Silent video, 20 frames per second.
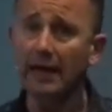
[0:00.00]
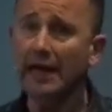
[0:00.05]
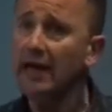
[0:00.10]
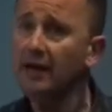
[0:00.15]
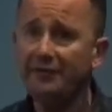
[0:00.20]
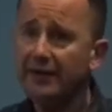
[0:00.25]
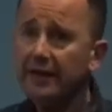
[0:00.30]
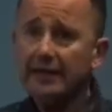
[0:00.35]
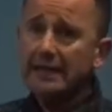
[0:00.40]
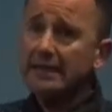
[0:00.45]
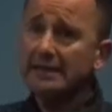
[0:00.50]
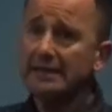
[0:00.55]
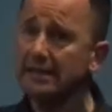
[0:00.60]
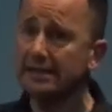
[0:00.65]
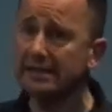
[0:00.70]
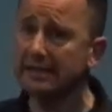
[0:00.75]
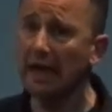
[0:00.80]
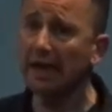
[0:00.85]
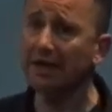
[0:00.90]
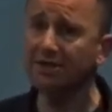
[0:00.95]
If He didn't
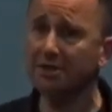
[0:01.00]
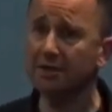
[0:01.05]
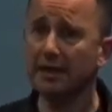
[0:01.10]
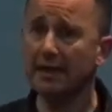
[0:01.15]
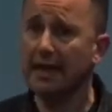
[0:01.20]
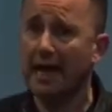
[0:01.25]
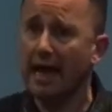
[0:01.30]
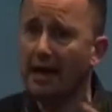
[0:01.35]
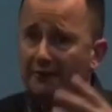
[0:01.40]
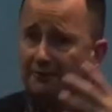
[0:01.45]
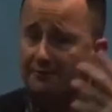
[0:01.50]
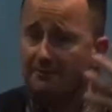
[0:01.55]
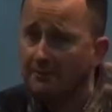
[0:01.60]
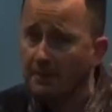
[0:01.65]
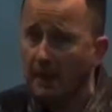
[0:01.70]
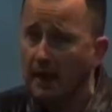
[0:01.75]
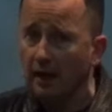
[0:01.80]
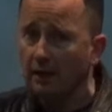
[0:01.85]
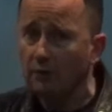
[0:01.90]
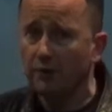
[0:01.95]
design you to laugh,
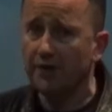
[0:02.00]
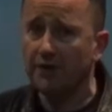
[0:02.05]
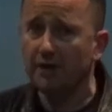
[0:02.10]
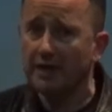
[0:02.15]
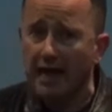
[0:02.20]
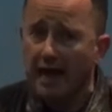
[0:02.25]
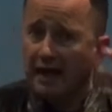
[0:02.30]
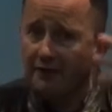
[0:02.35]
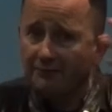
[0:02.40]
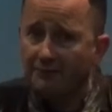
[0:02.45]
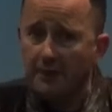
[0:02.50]
when you'd laugh,